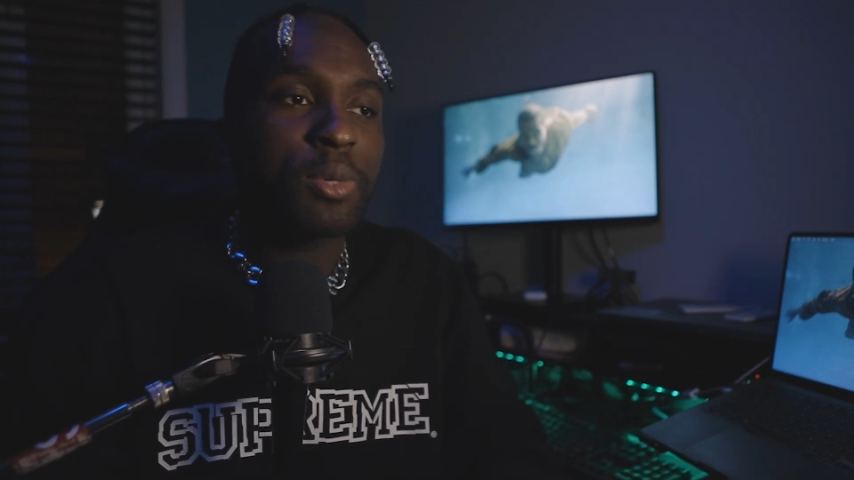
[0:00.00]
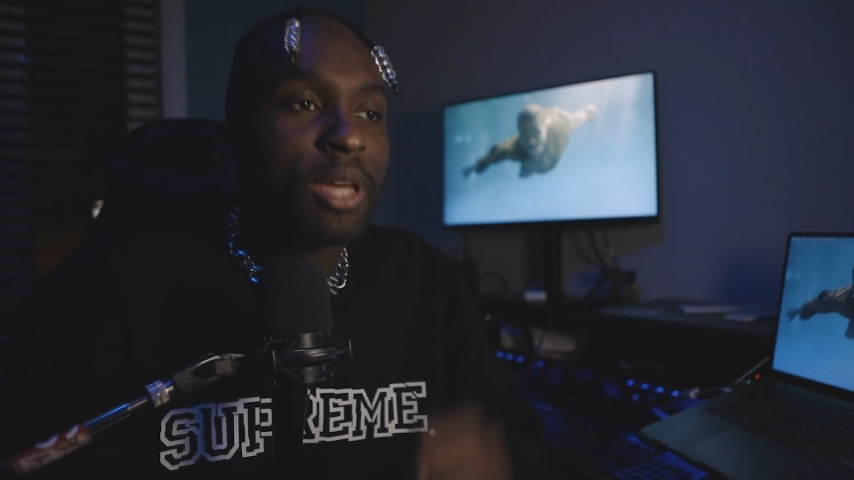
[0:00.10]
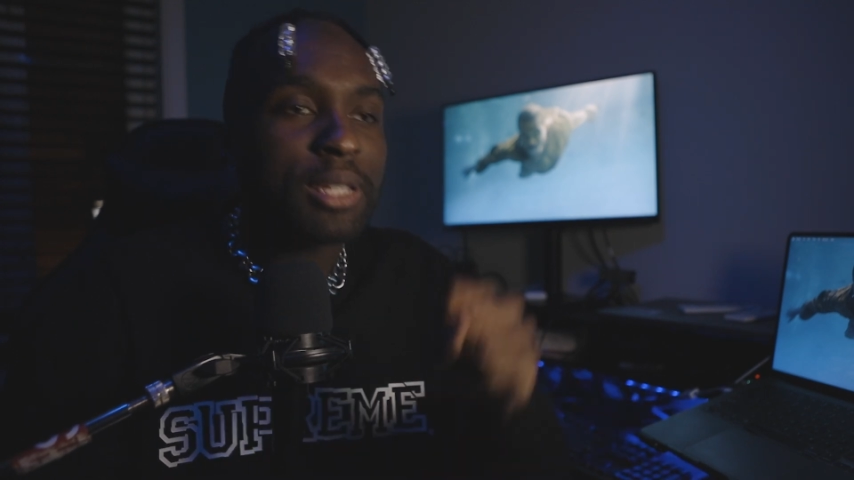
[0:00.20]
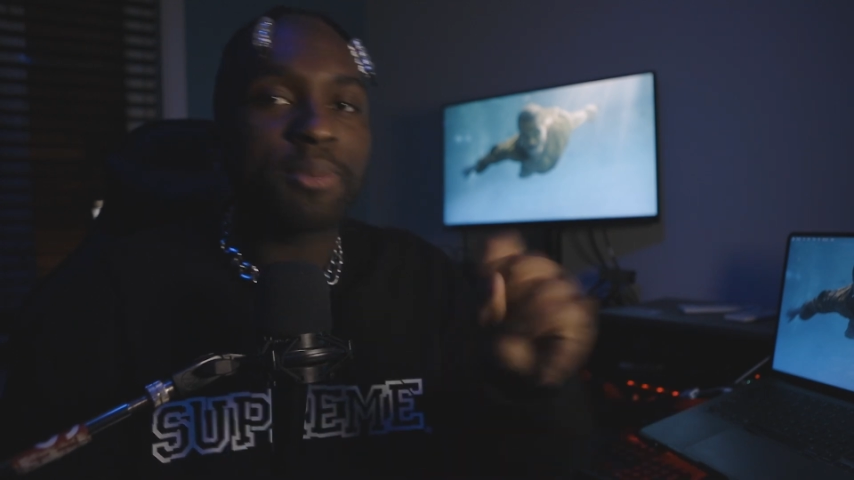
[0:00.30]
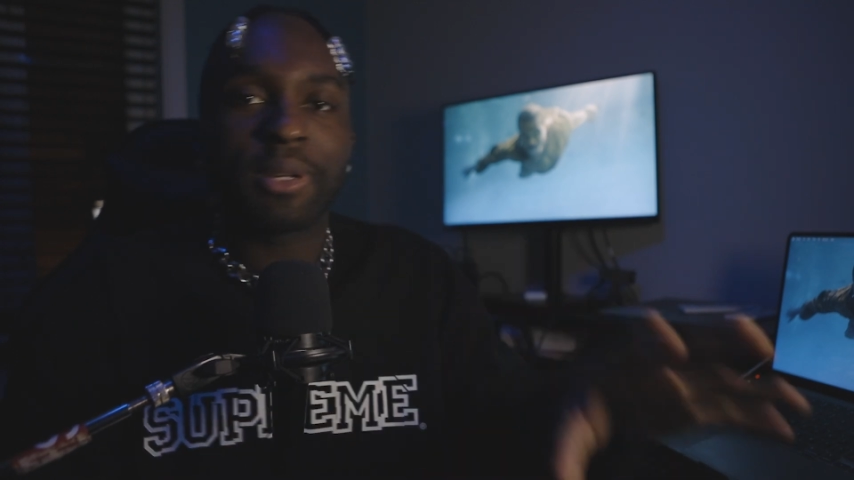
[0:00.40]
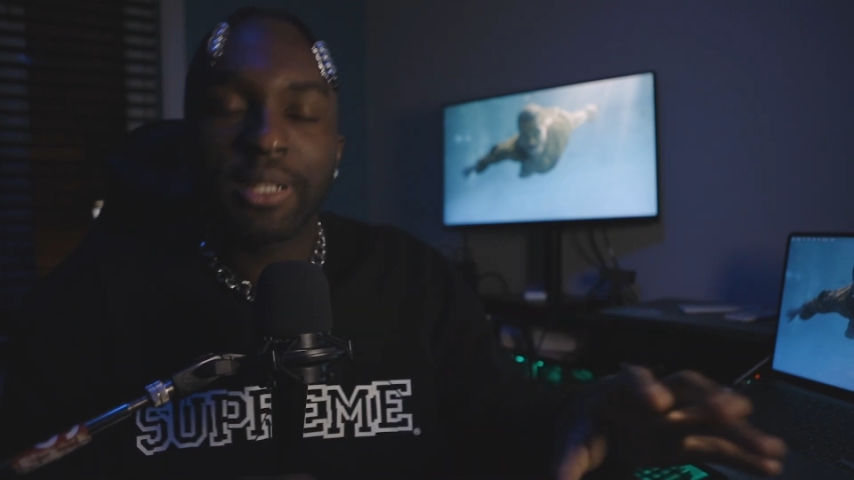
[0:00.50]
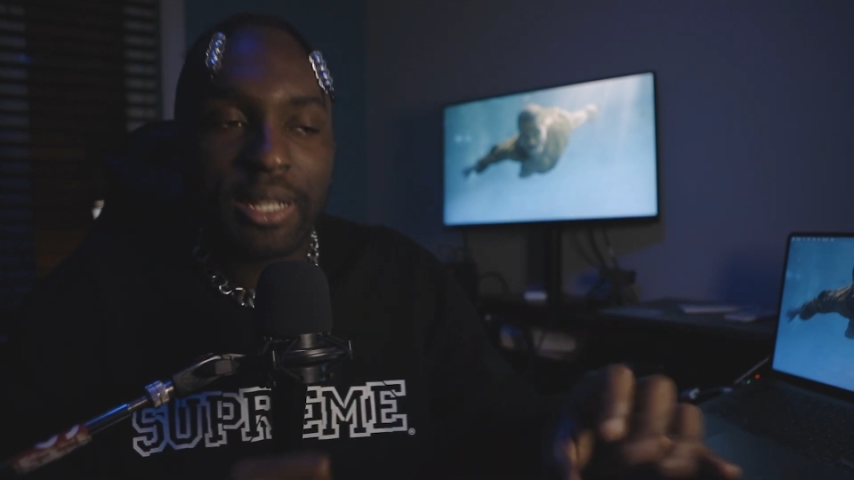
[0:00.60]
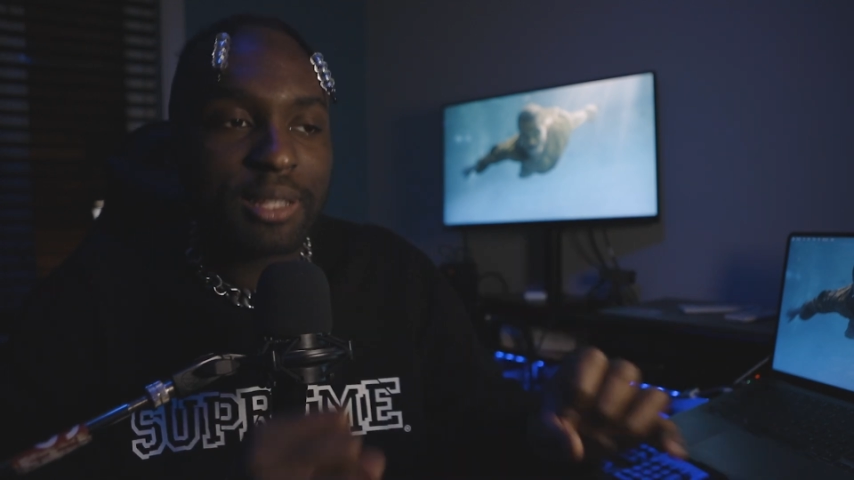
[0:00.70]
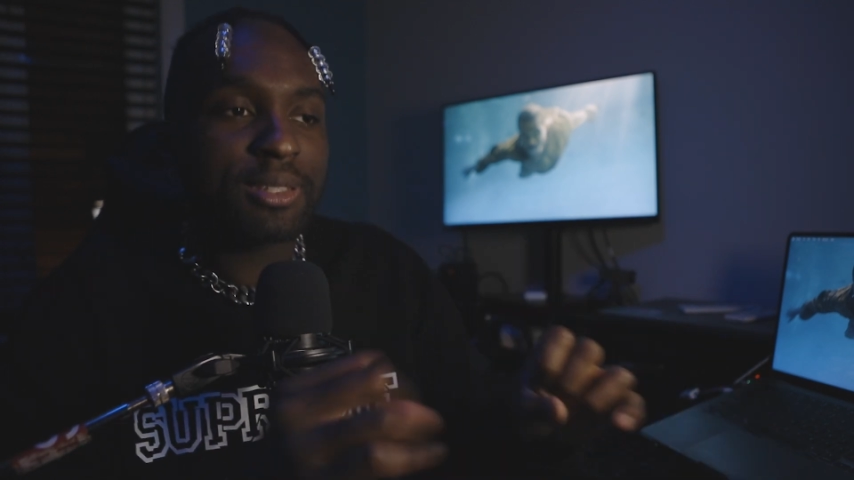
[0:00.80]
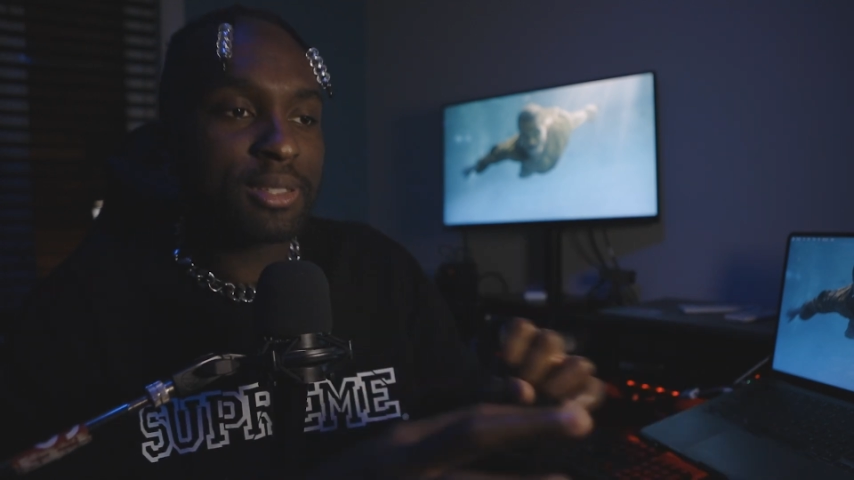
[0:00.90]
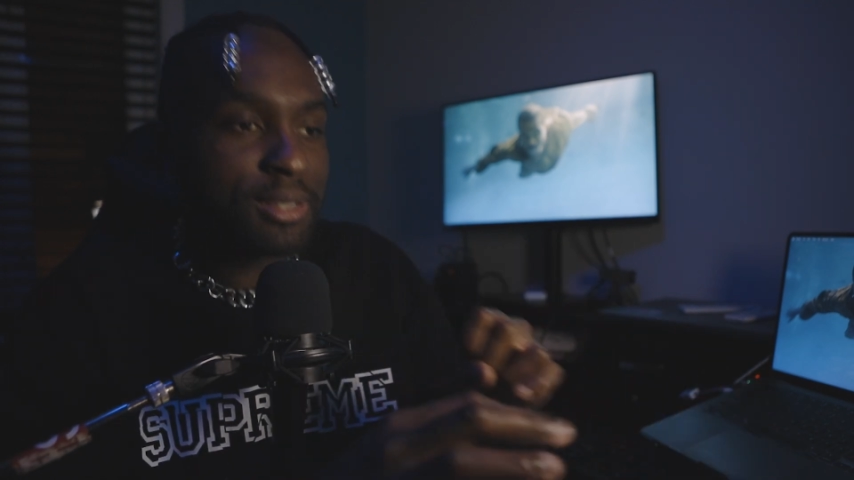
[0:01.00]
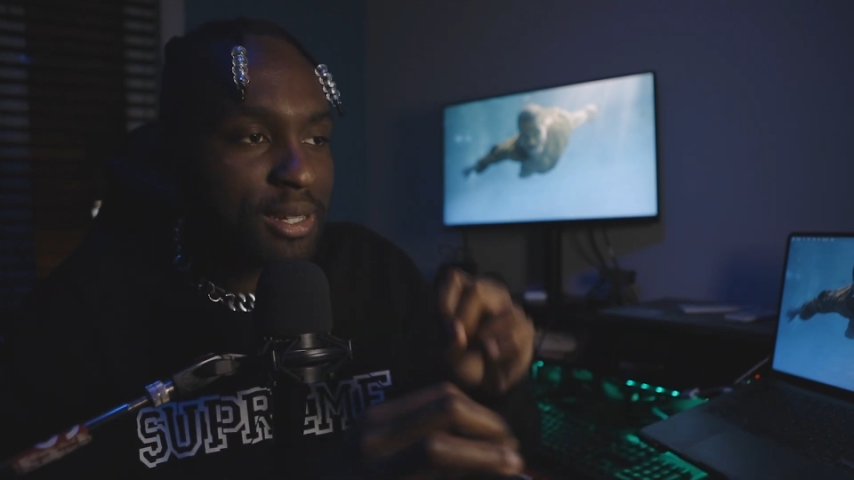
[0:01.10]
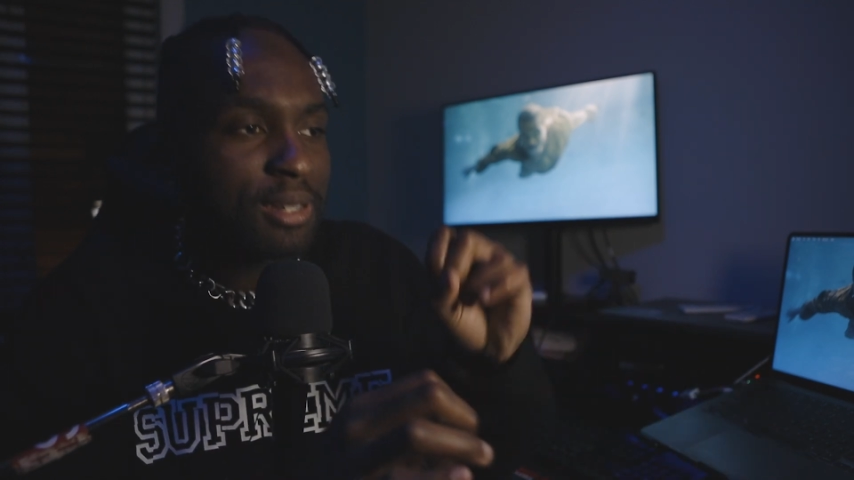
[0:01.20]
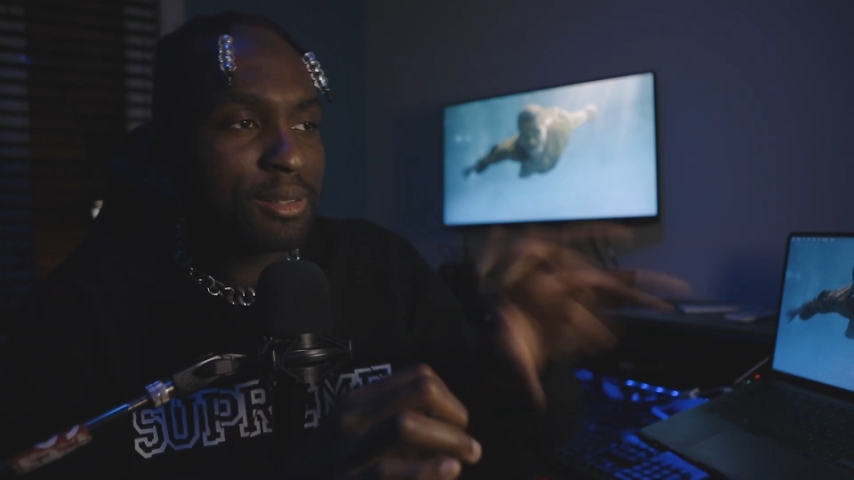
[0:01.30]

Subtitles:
We got some glitz.